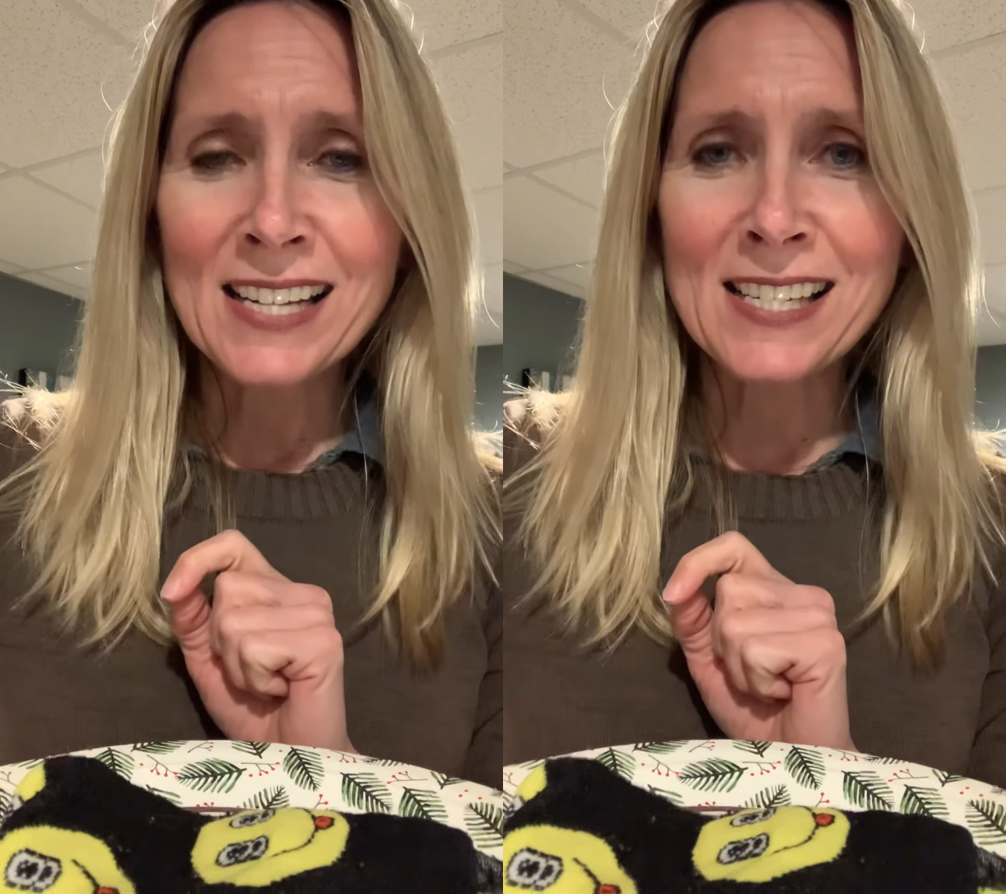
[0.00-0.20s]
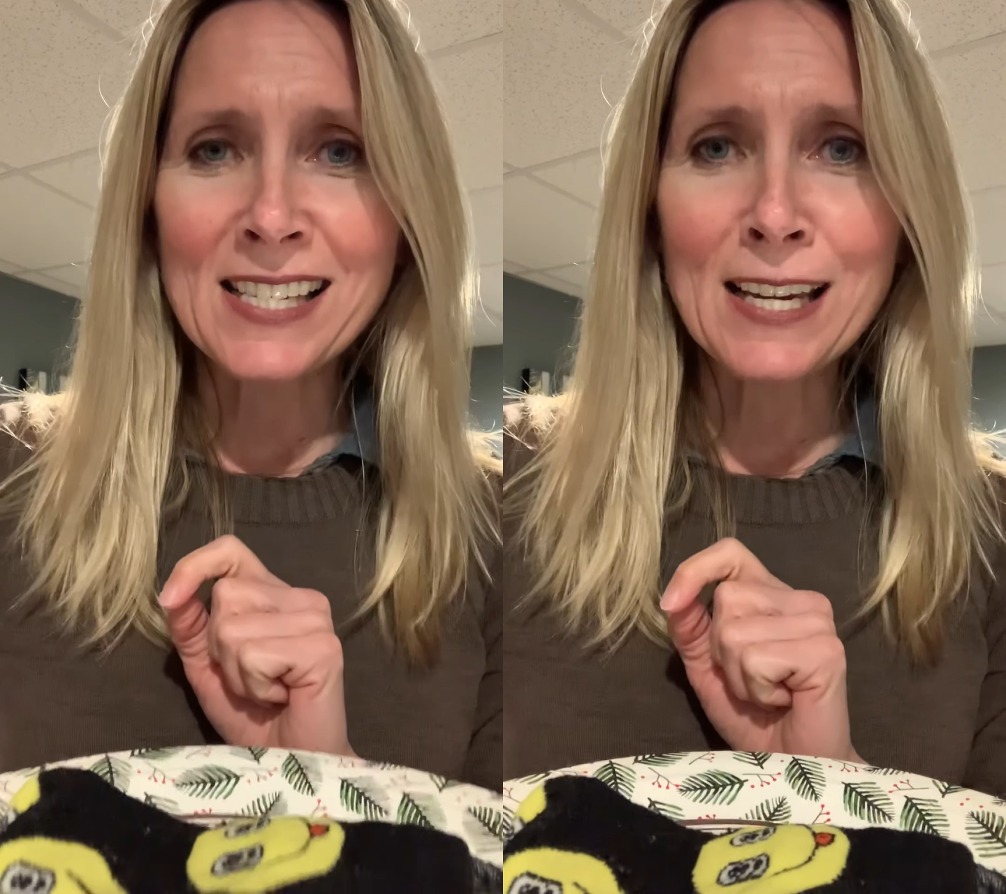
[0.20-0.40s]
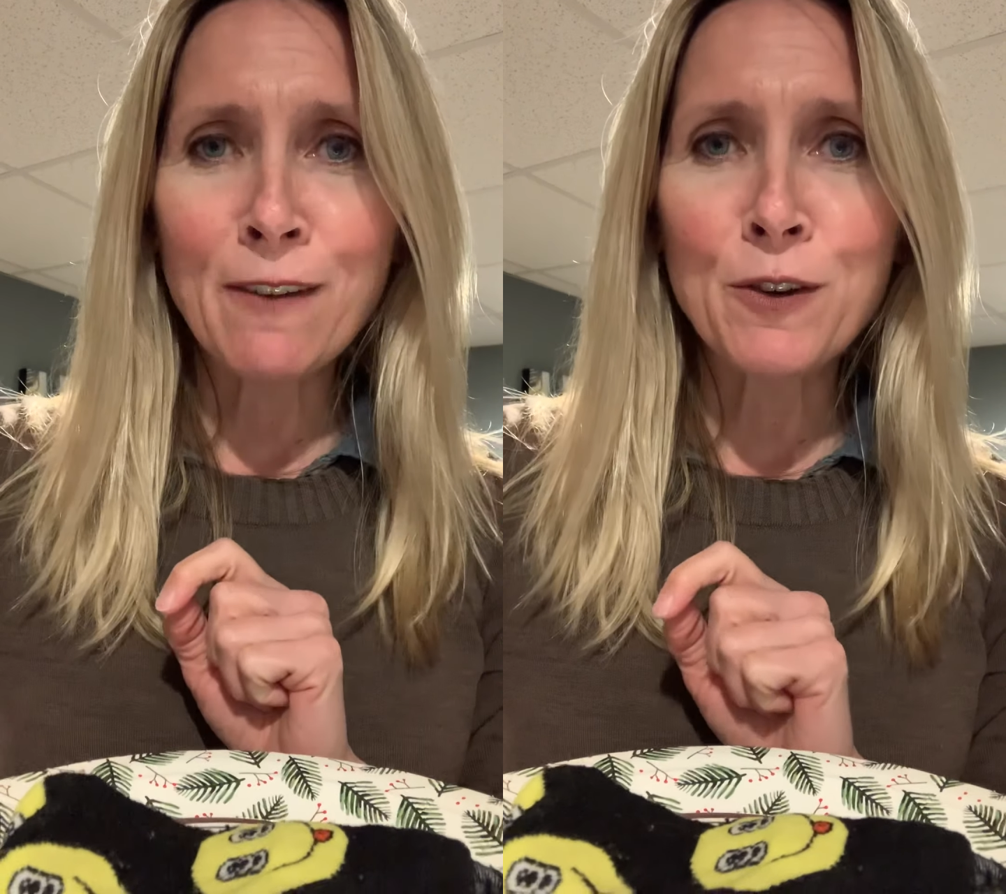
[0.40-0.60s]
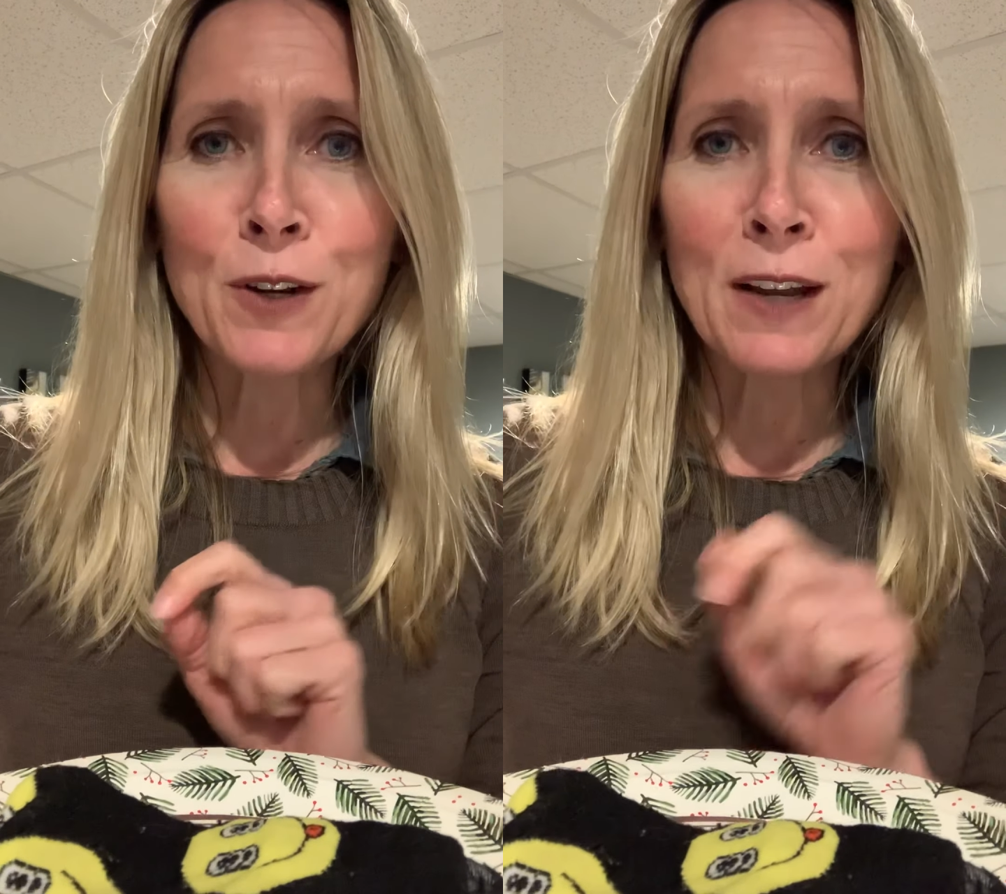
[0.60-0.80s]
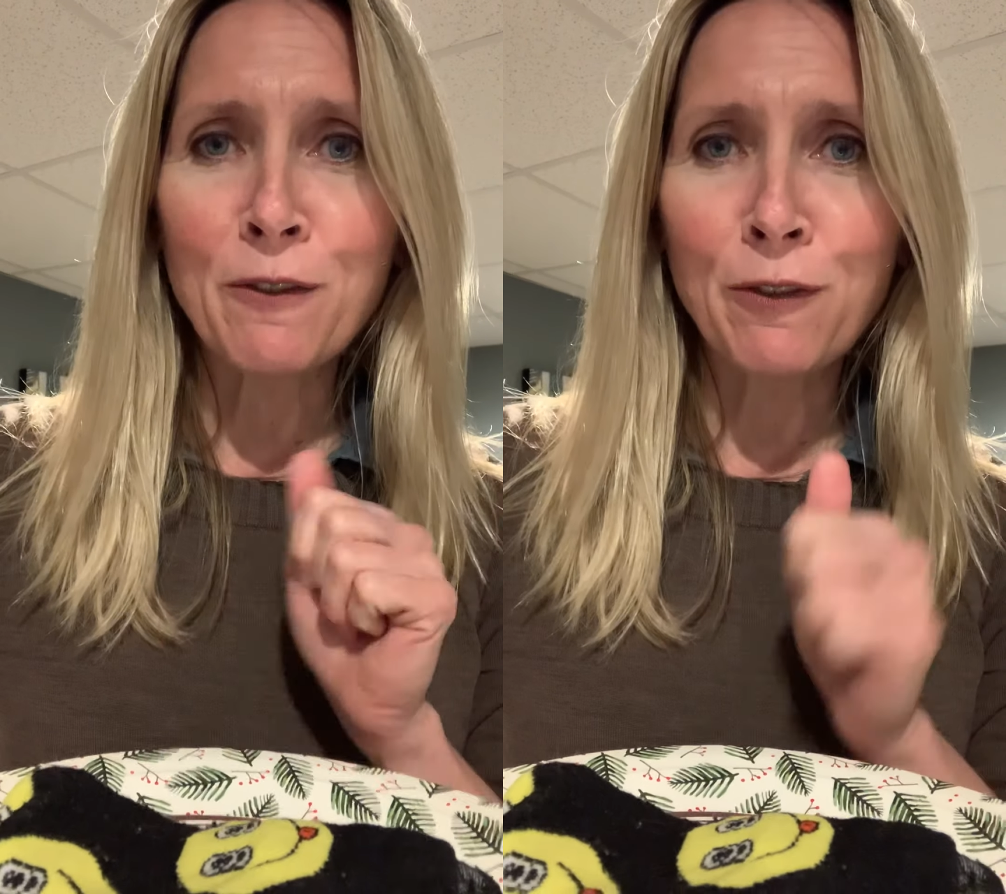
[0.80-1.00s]
to see if you
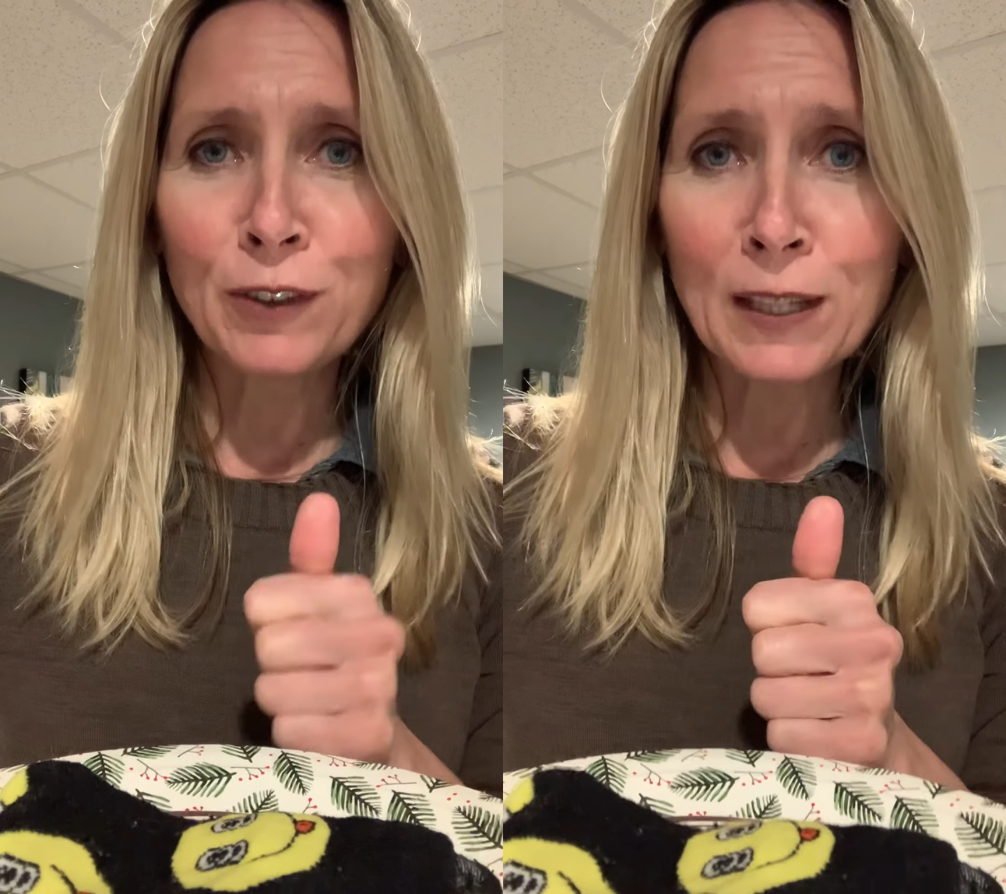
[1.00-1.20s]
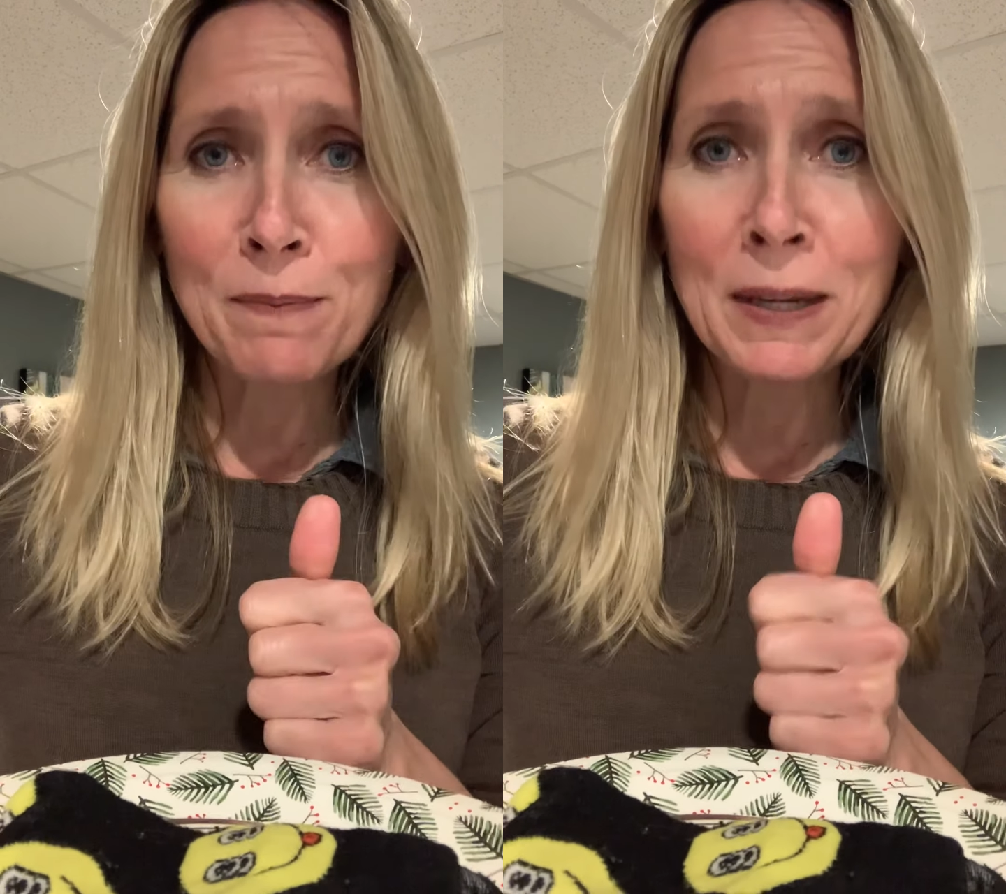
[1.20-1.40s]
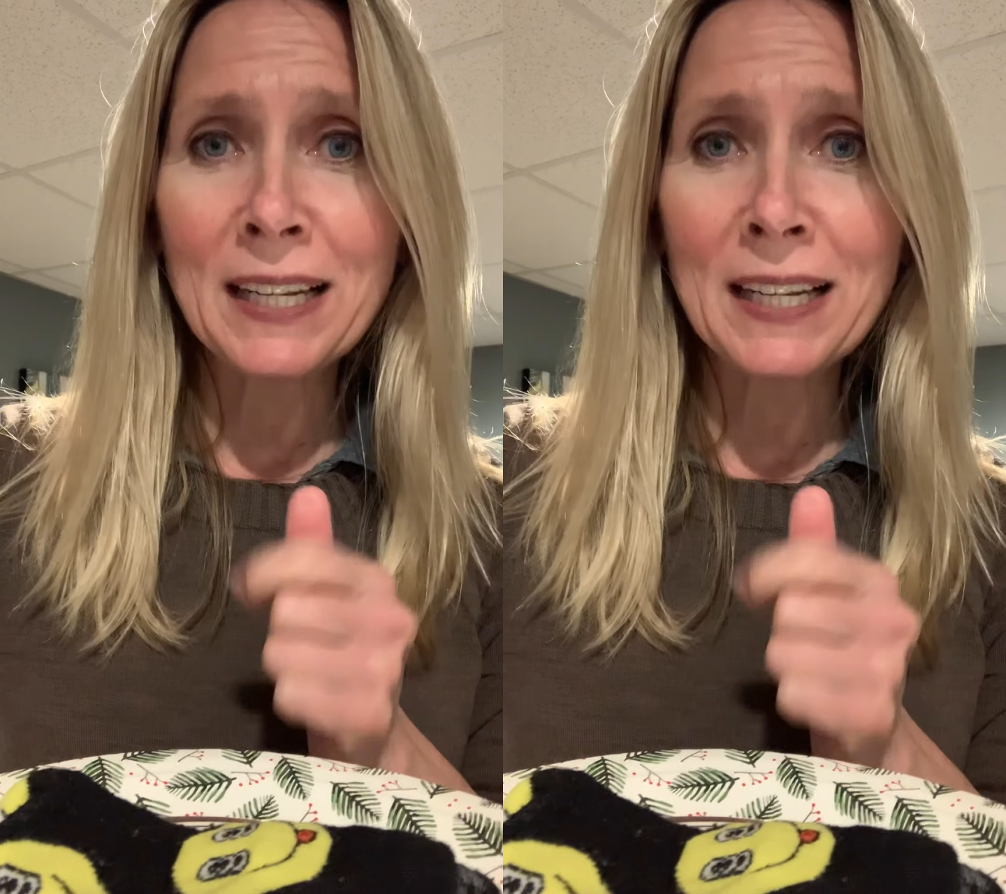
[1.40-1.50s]
can flip